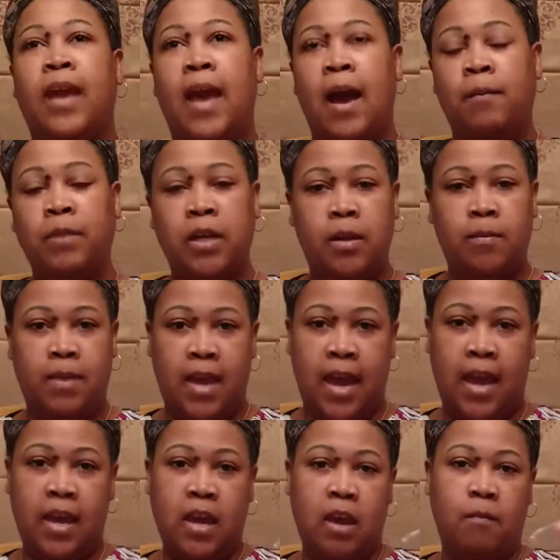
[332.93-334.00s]
I'm going to be
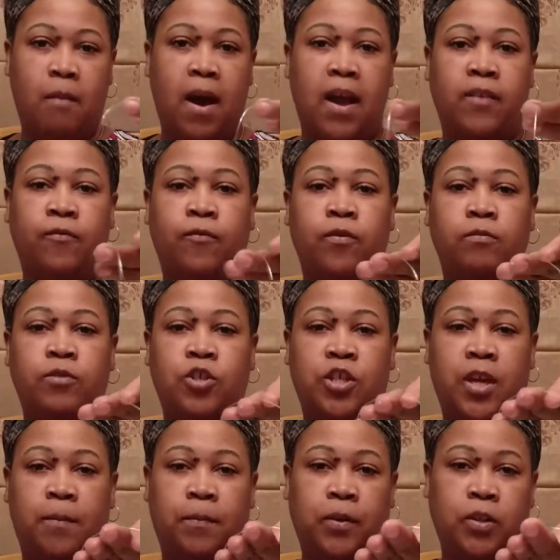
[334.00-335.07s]
hanging mine from
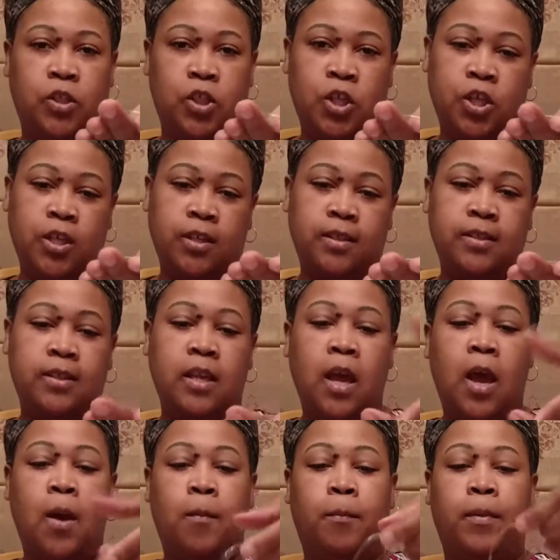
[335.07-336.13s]
shepherd's hooks,
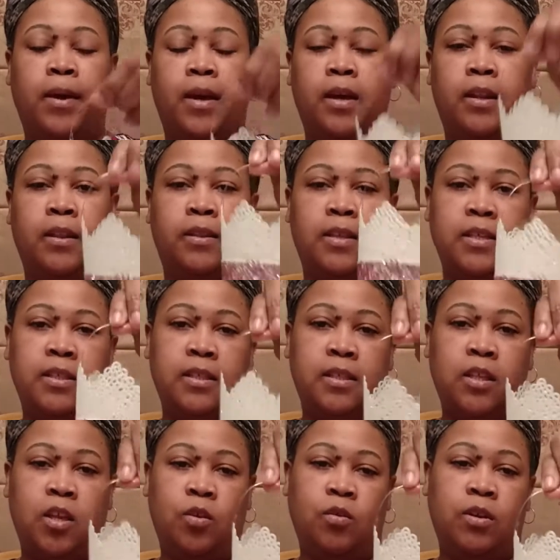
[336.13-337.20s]
but this is
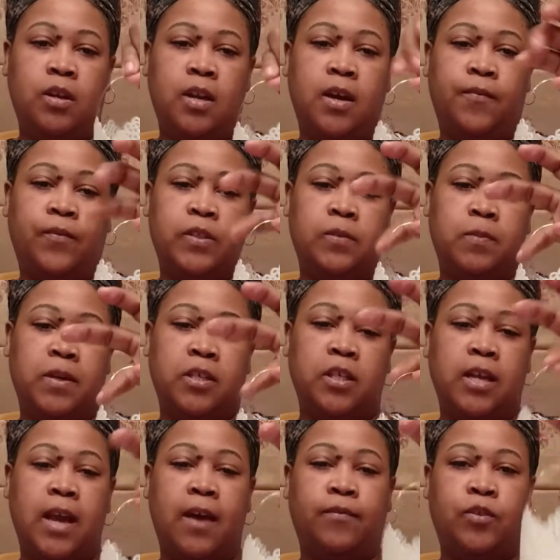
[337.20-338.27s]
cute enough,
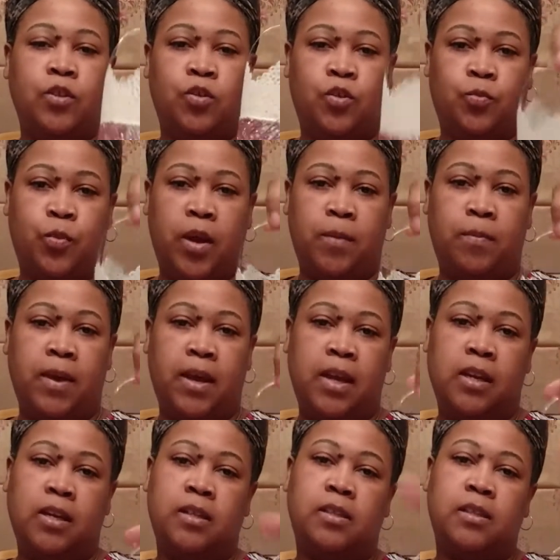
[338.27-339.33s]
especially after you spray
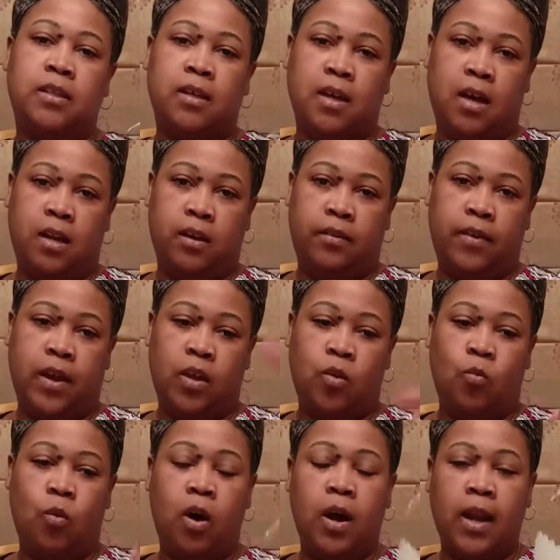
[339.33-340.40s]
paint it to the color that
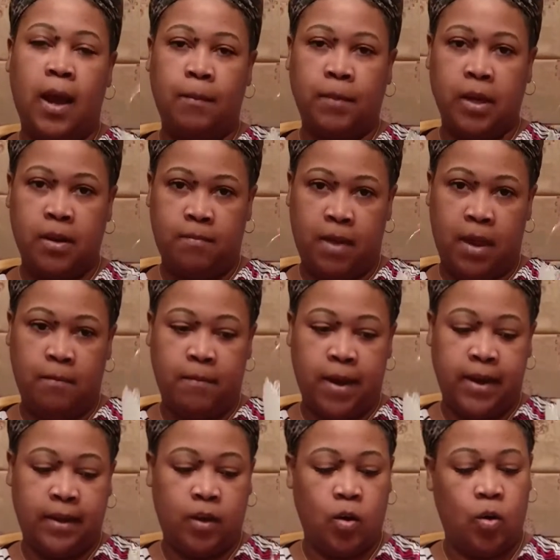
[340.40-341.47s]
you want. I'm going to make
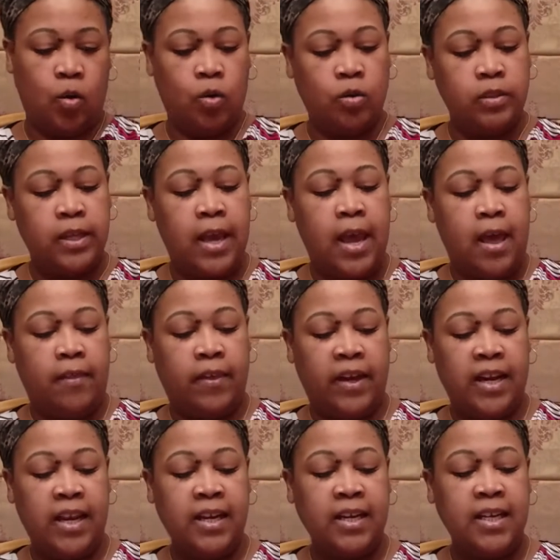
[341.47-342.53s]
mine gold,
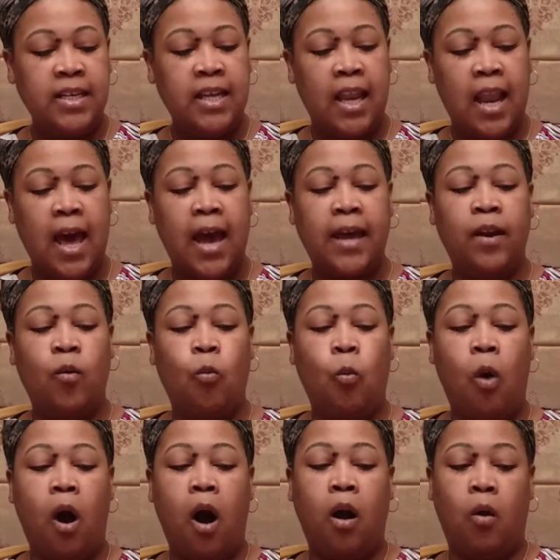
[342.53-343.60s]
that it could line a
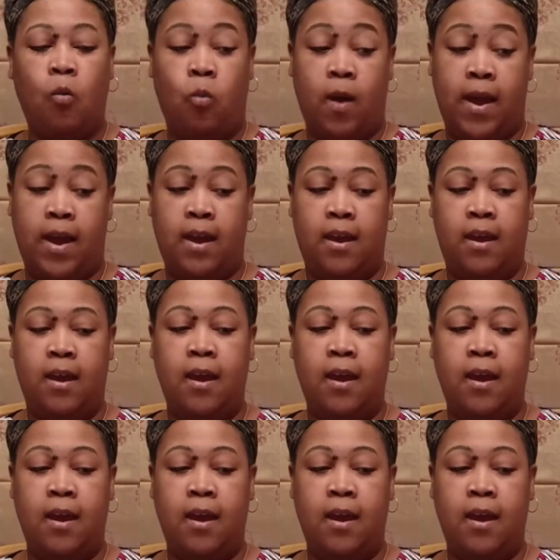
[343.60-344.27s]
walkway,